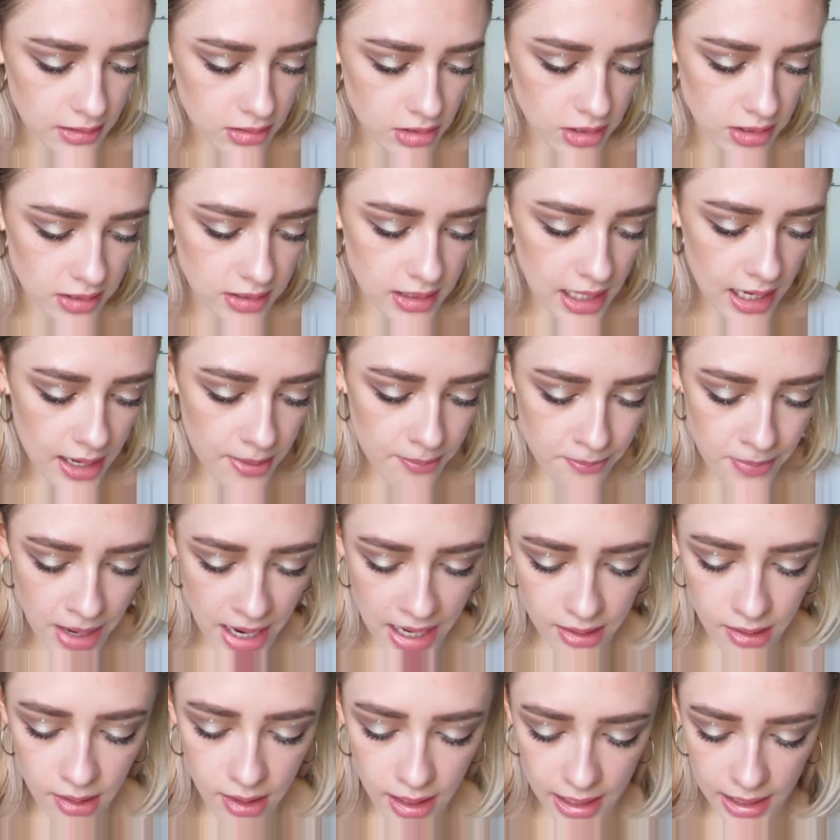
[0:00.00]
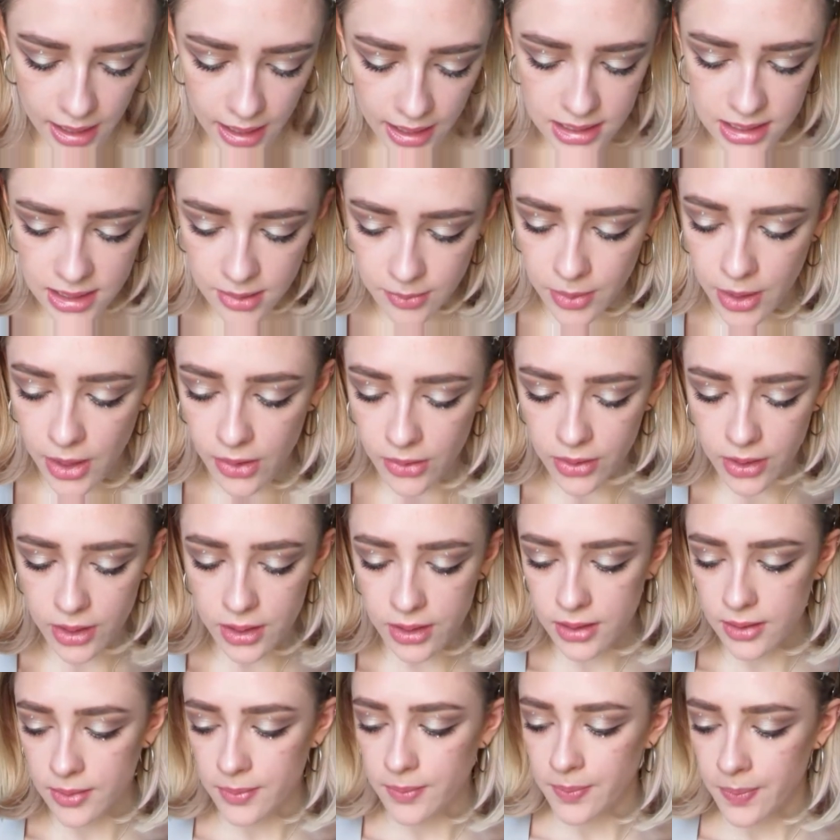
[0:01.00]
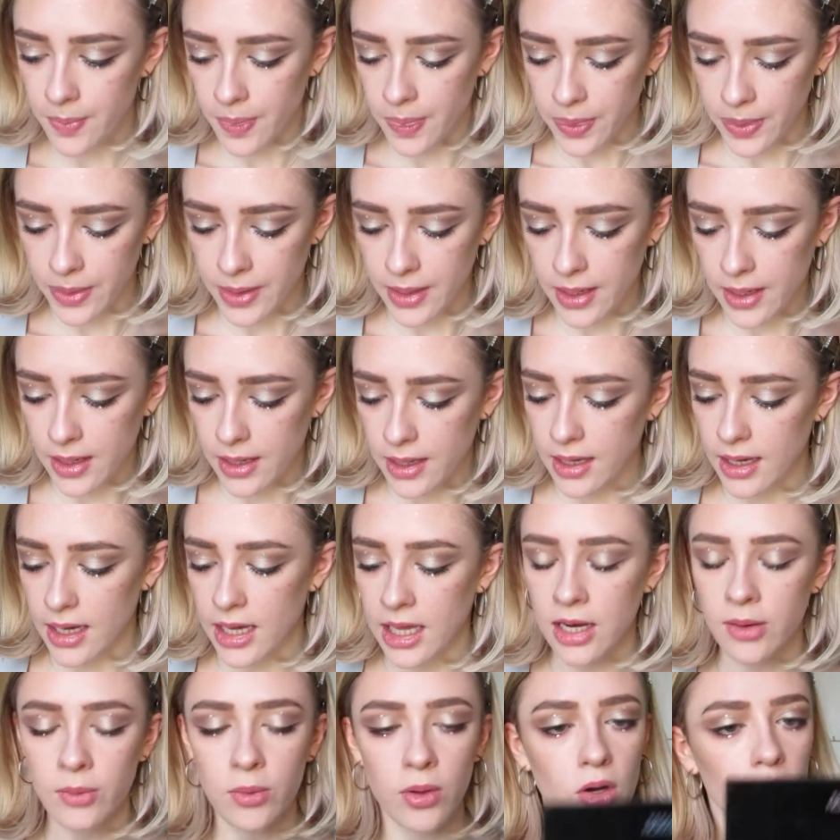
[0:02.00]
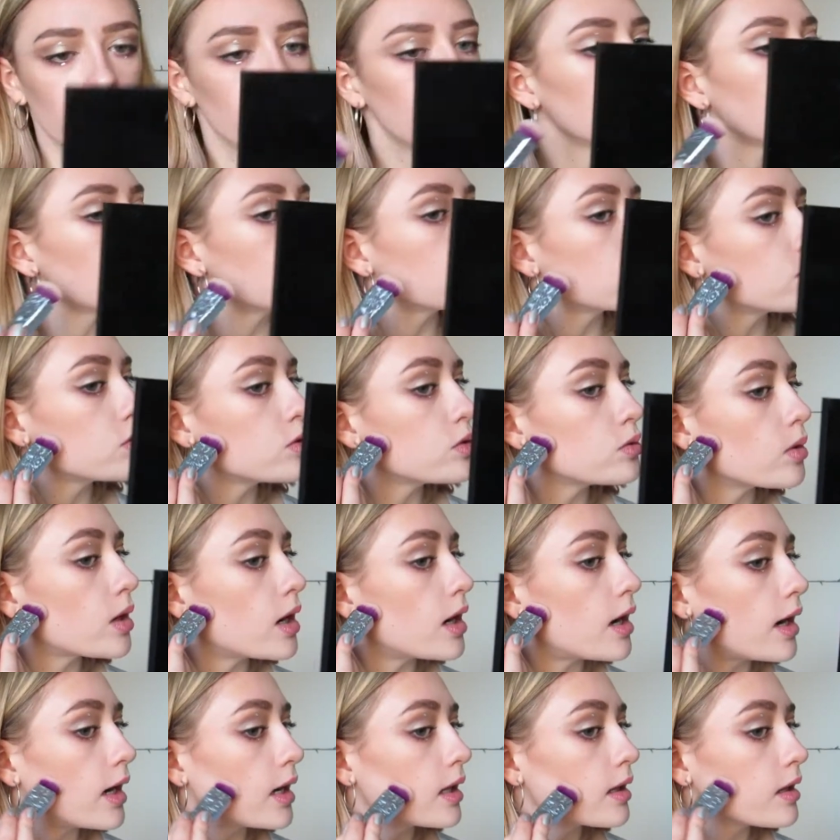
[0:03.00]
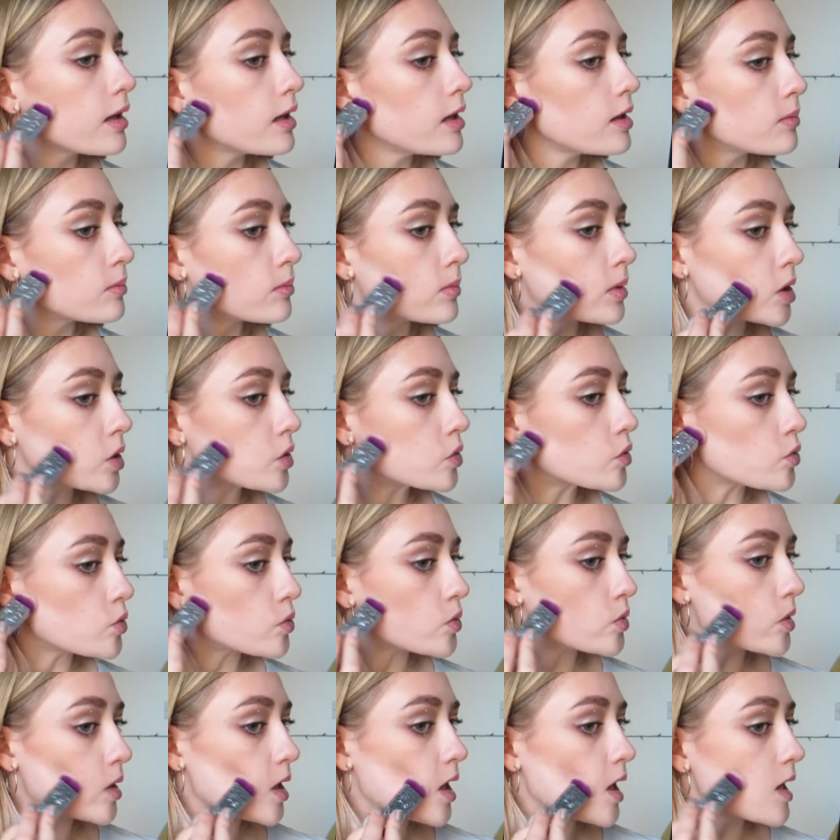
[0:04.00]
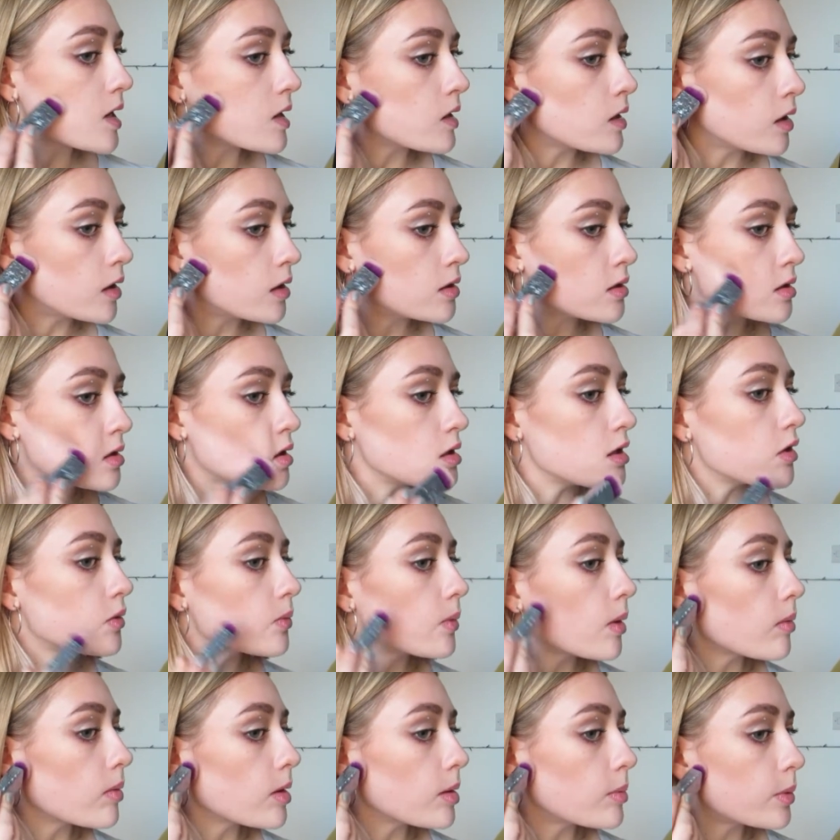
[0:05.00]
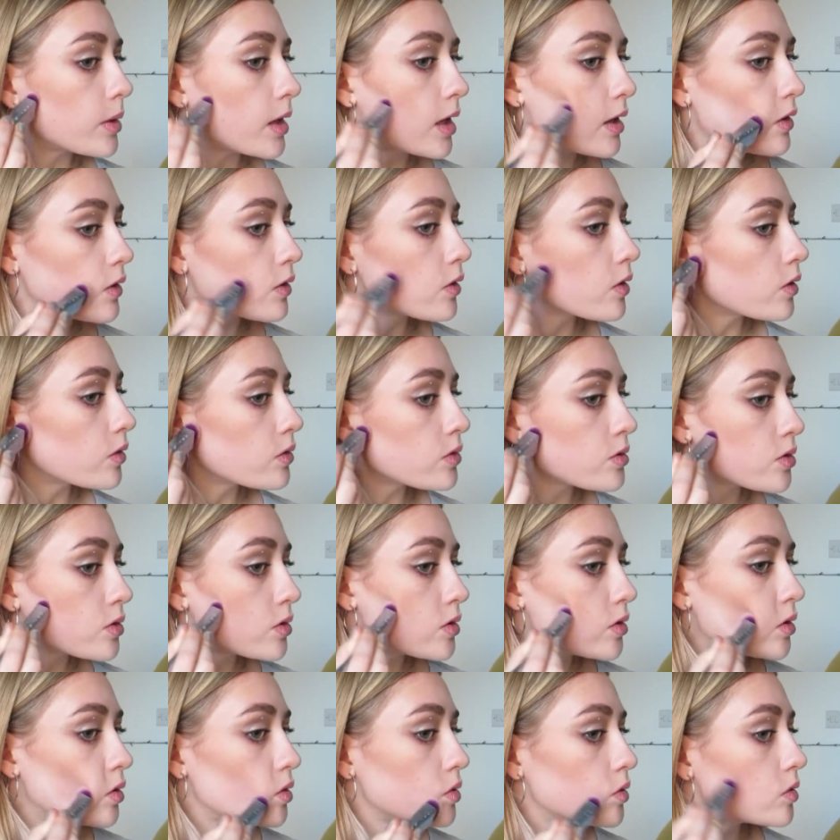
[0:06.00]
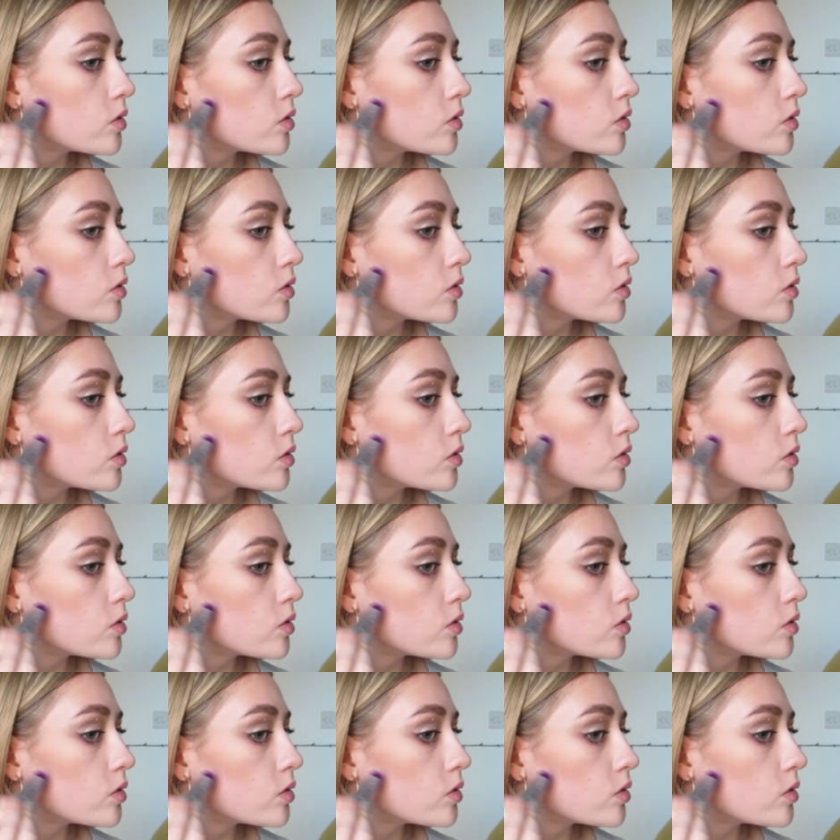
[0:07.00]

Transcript: just a matte highlighting powder, and I'm going to highlight my jawline underneath where we applied the contour.